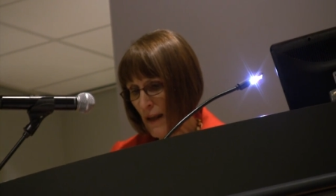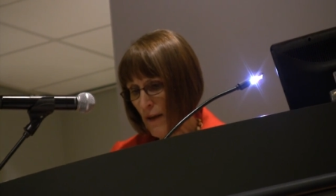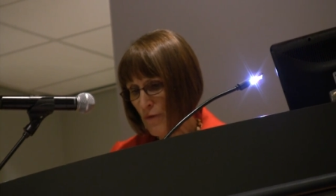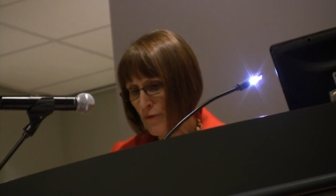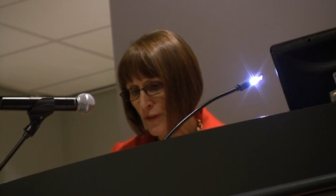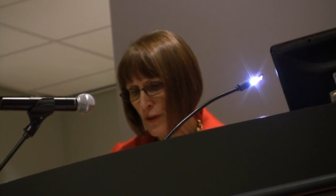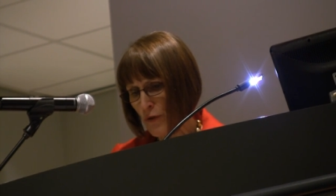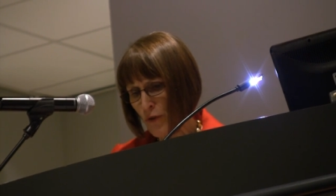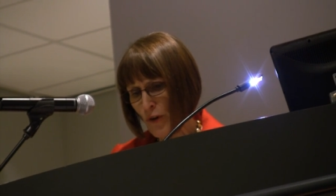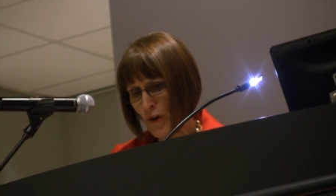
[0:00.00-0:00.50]

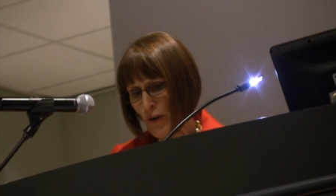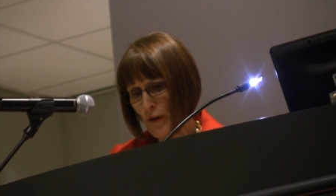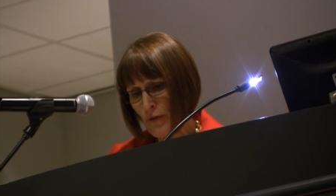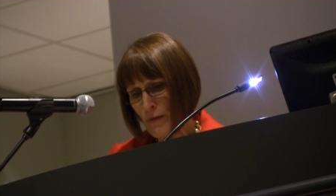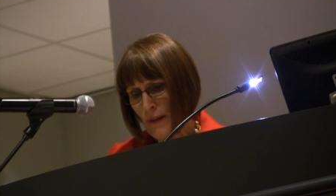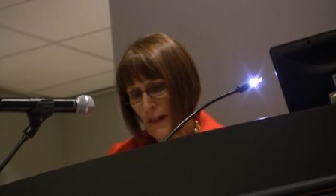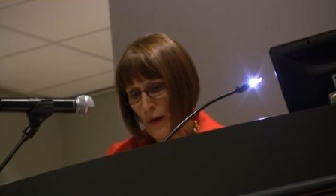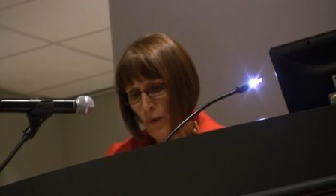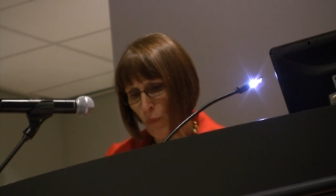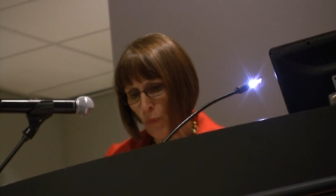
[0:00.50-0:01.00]
fewer
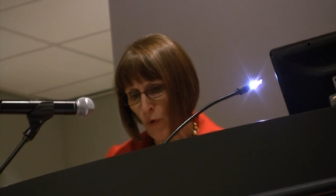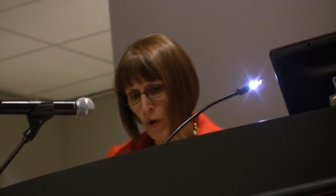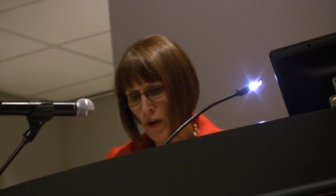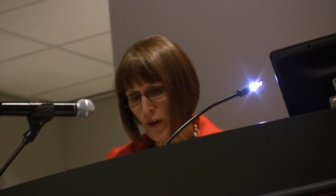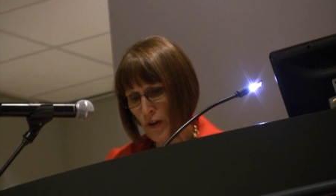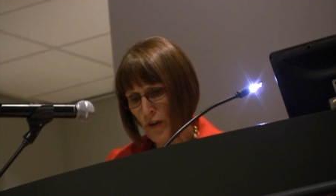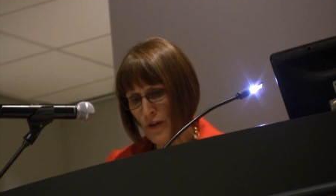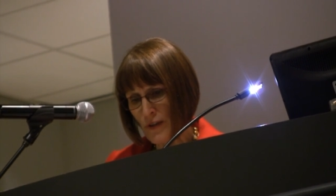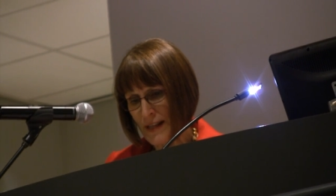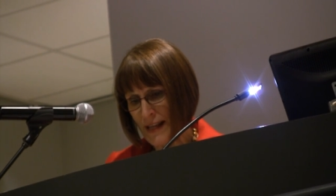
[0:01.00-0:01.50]

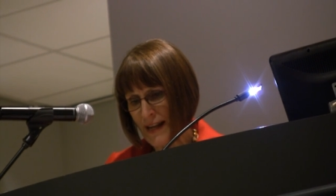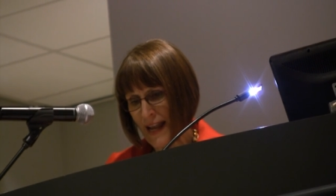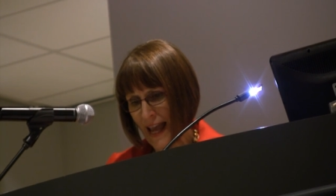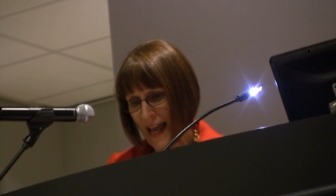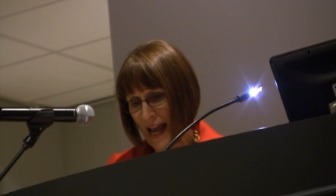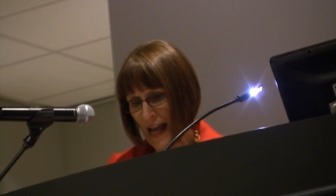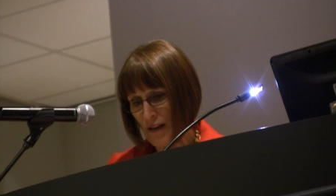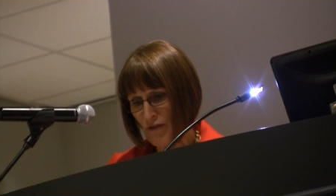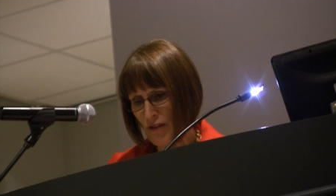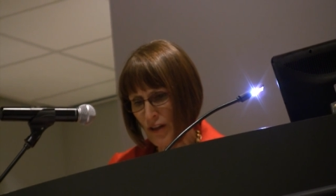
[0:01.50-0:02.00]
workers in
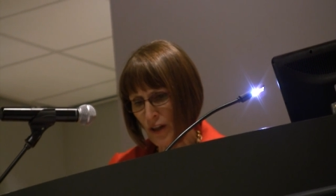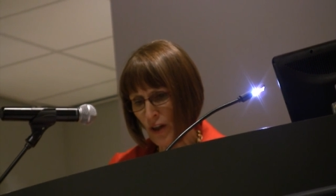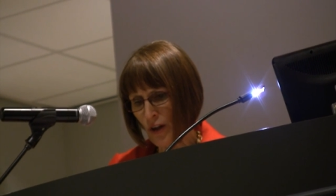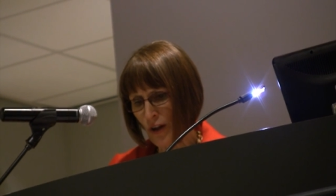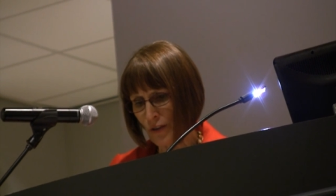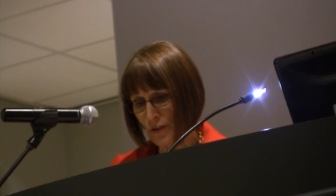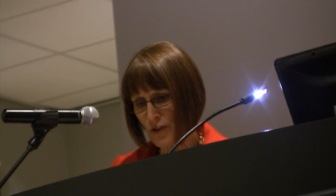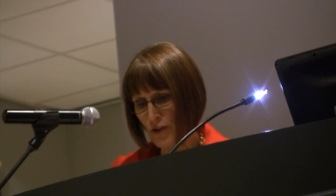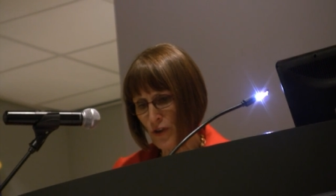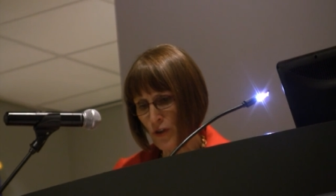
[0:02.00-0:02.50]

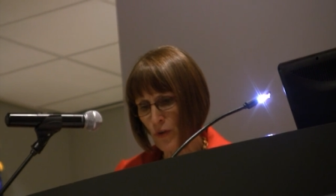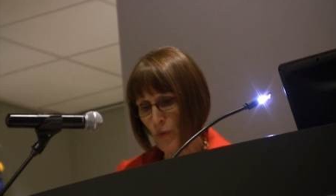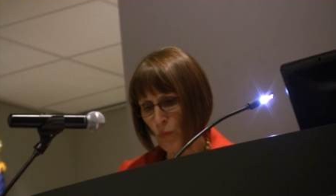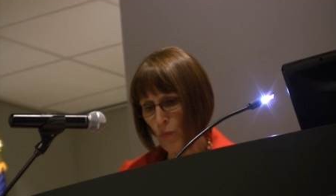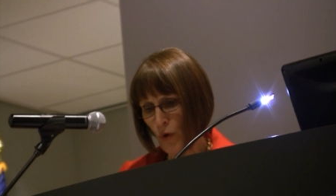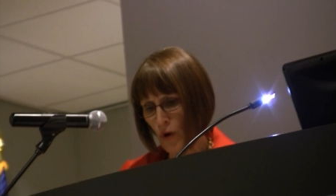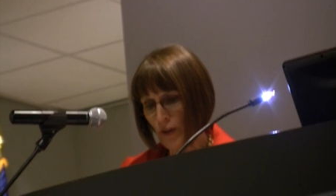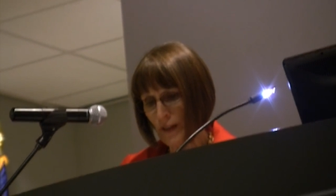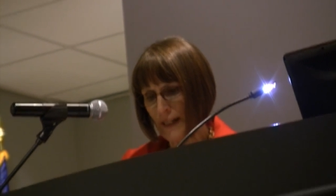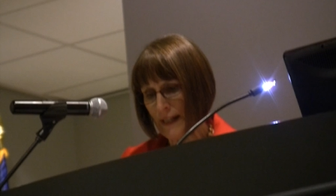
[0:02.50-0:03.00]
agriculture
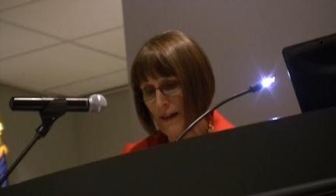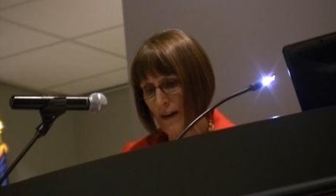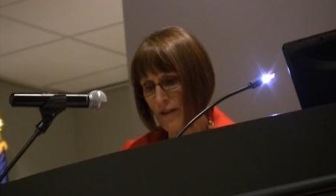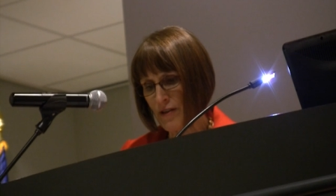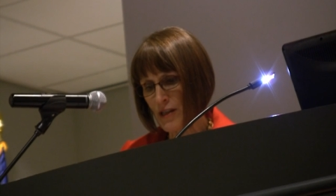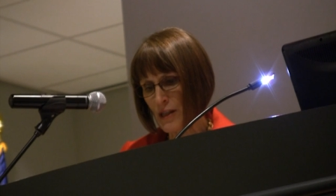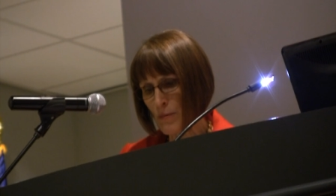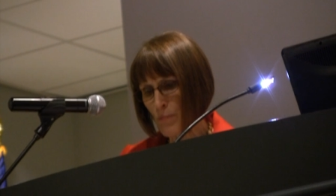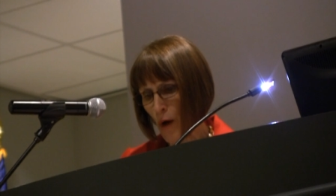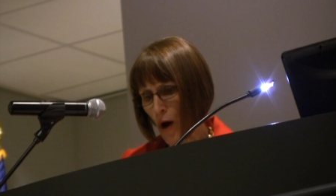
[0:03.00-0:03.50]
working a
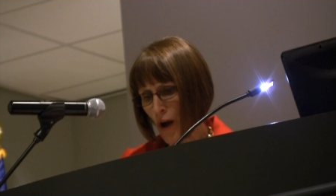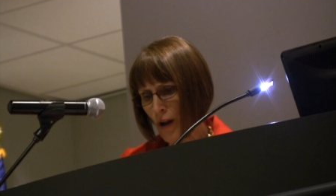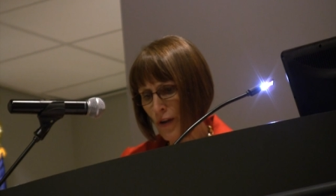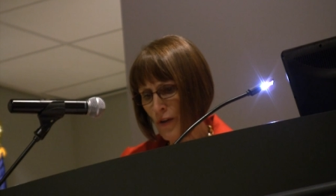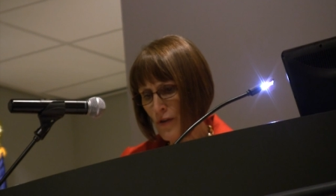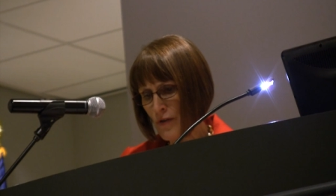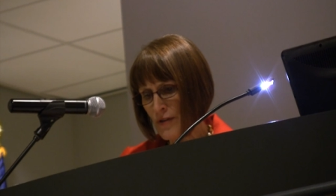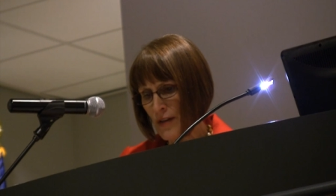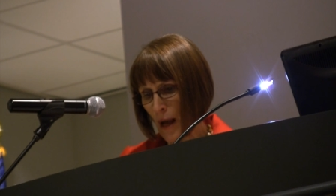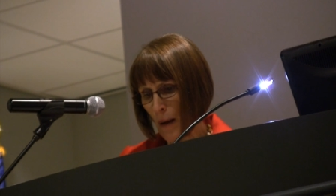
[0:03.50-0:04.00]

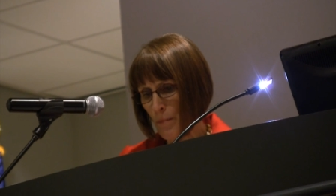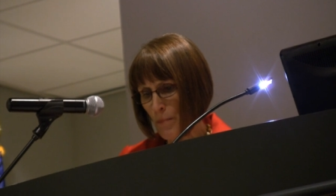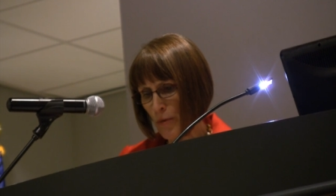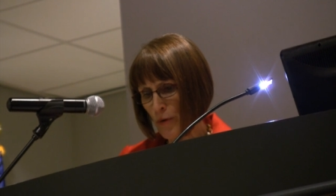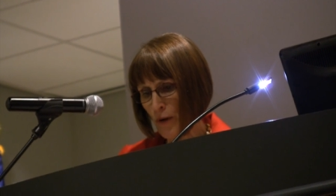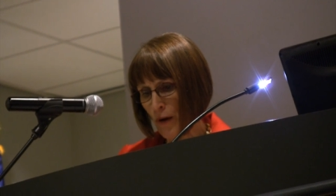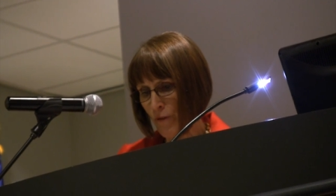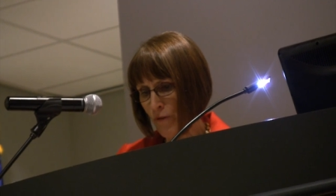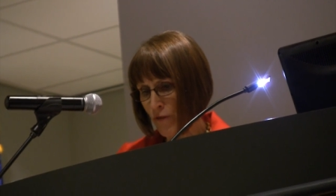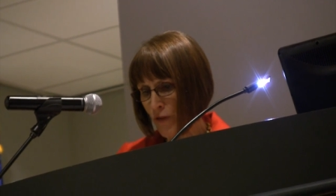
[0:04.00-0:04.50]
smaller
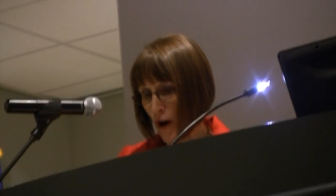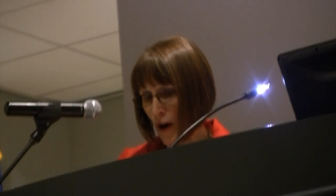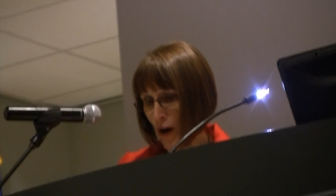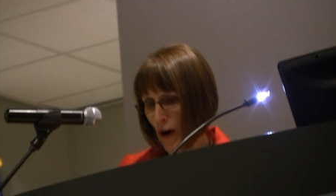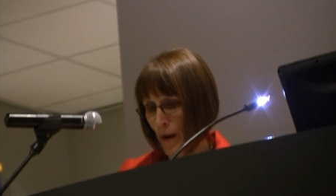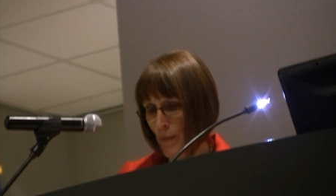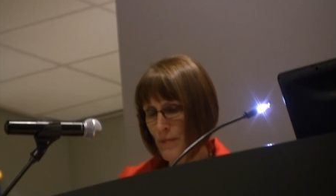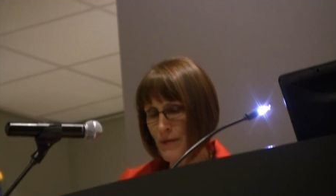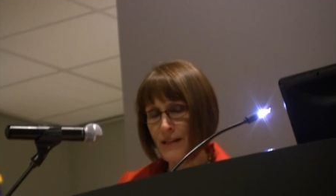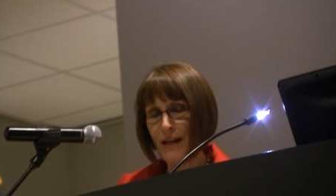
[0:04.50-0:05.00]
number of
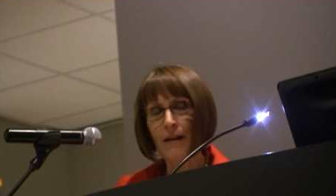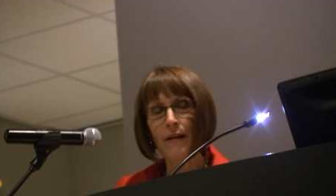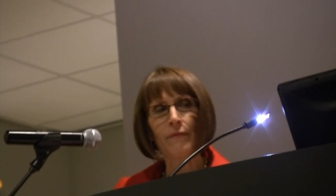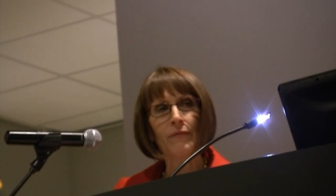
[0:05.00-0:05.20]
farms